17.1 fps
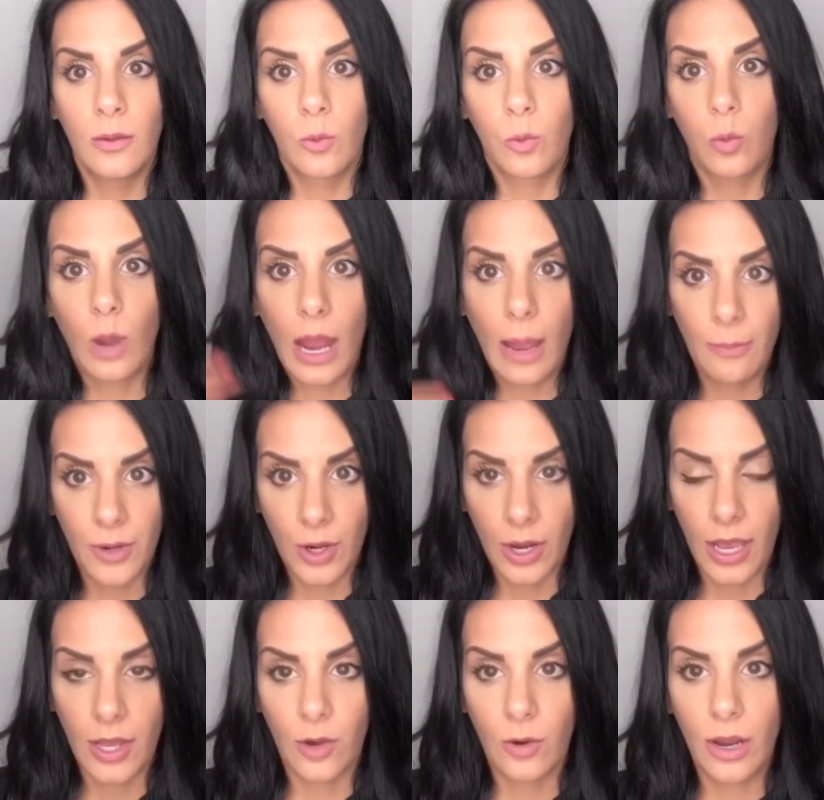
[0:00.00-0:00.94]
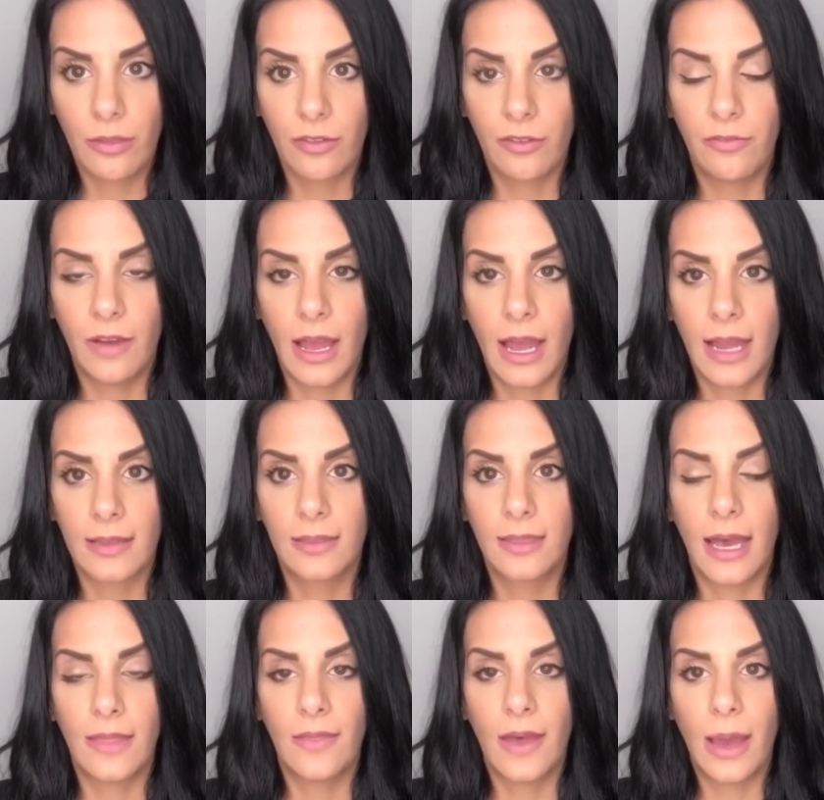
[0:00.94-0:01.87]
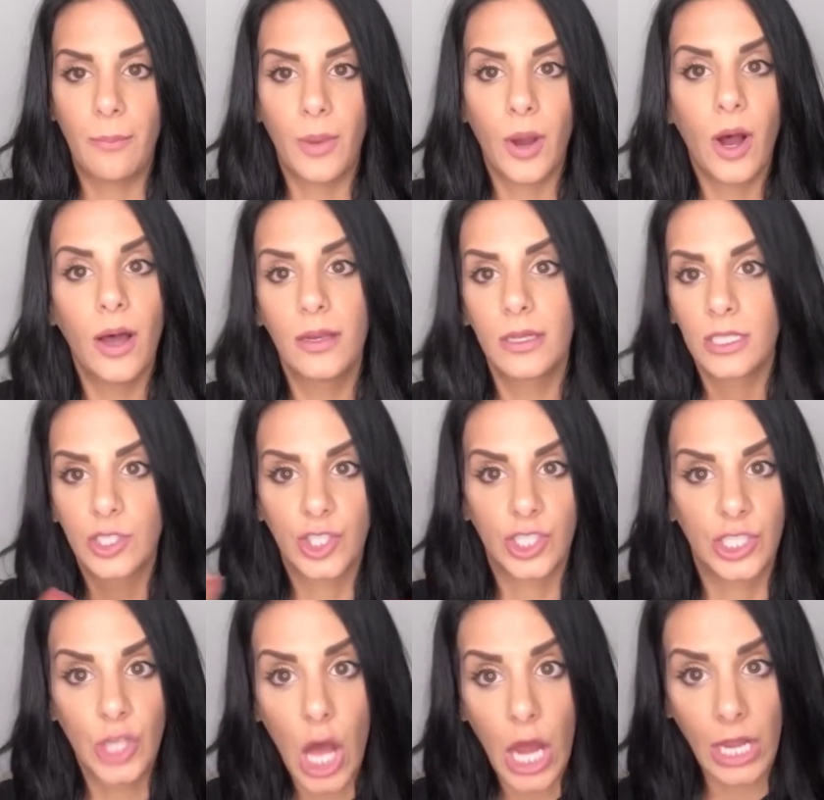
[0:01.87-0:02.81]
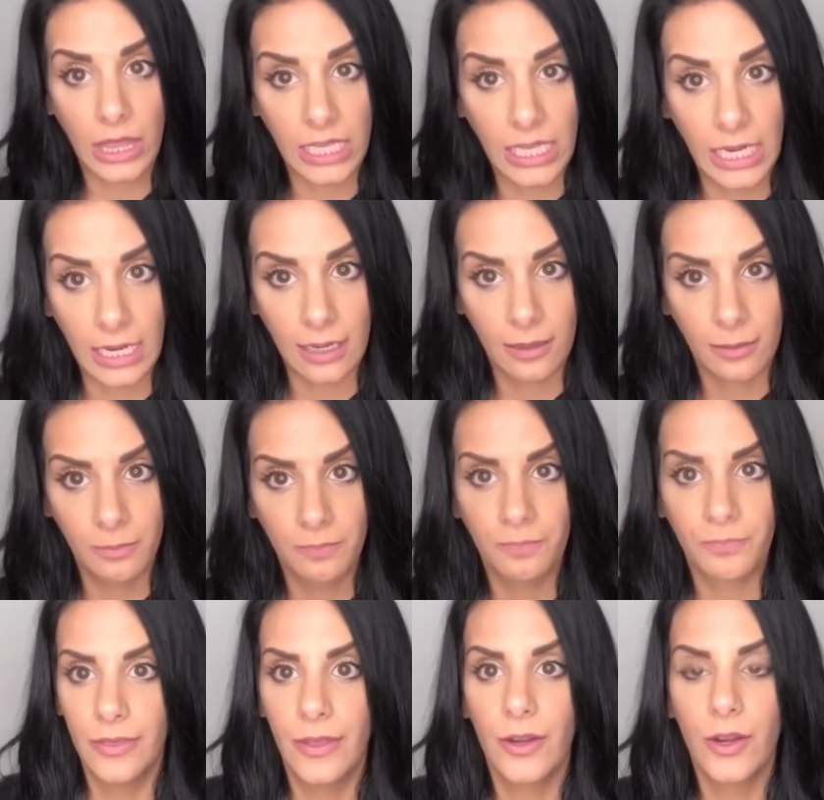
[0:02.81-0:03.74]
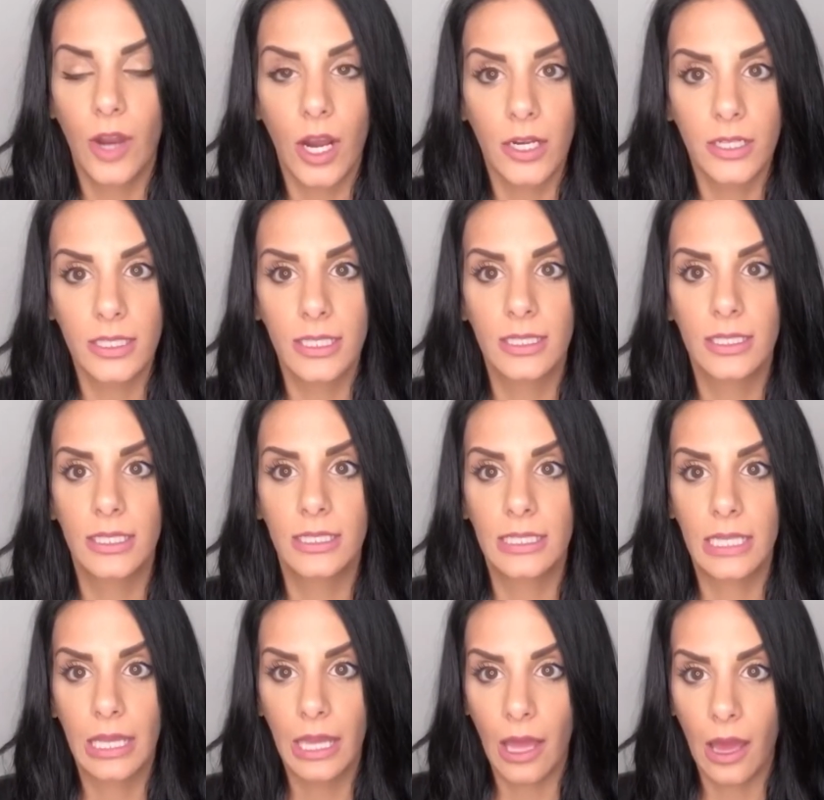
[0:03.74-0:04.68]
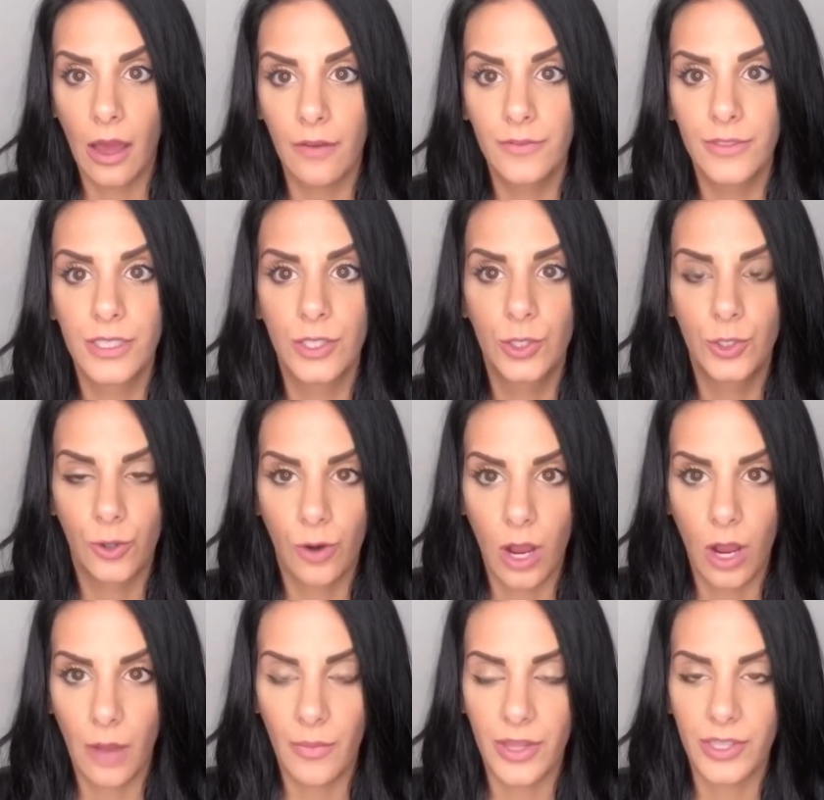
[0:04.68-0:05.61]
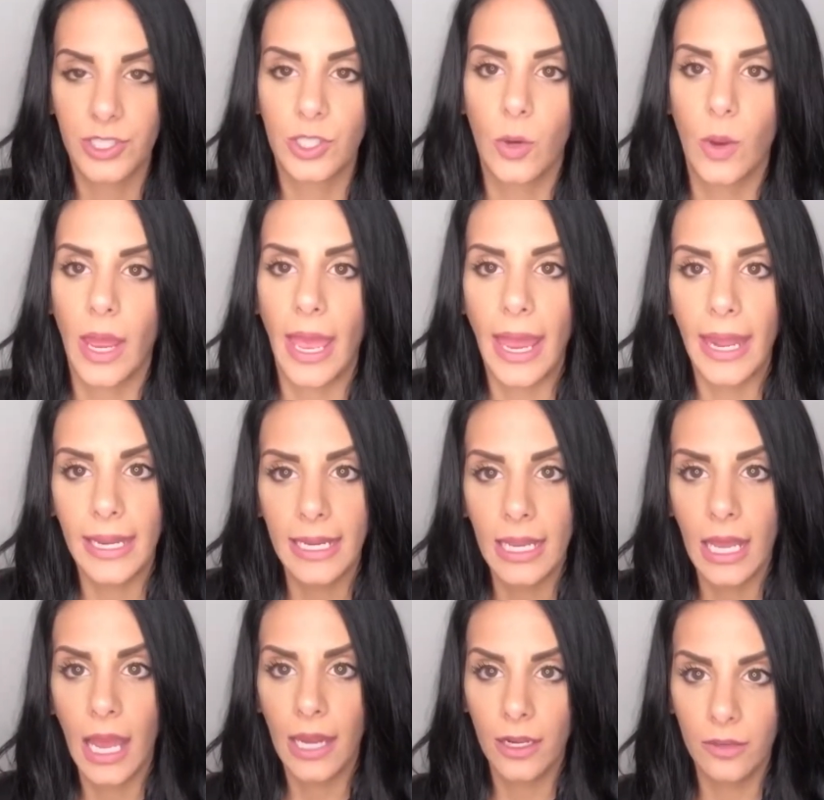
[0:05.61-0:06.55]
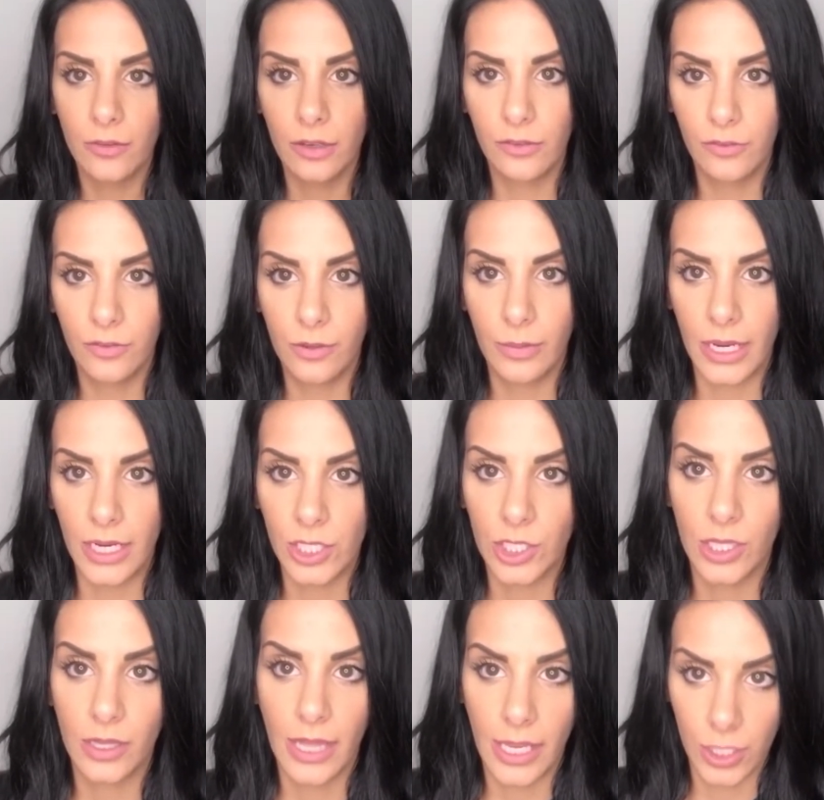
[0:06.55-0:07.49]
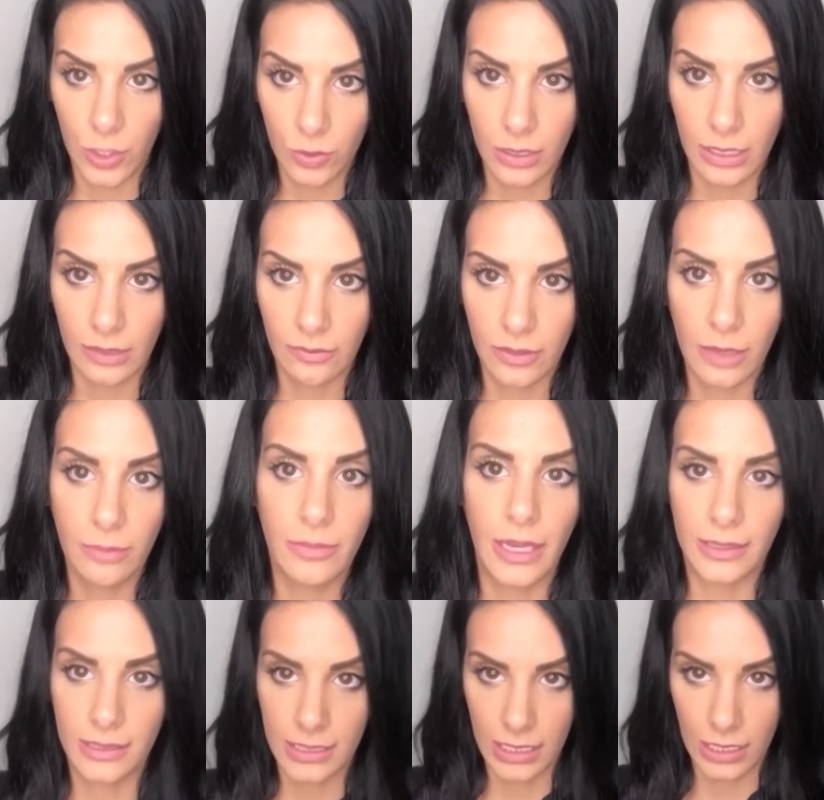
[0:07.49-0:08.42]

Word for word: wrap your head around the fact that that bond is just not a thing. The narcissist loves drama, so any kind of information that you give them that's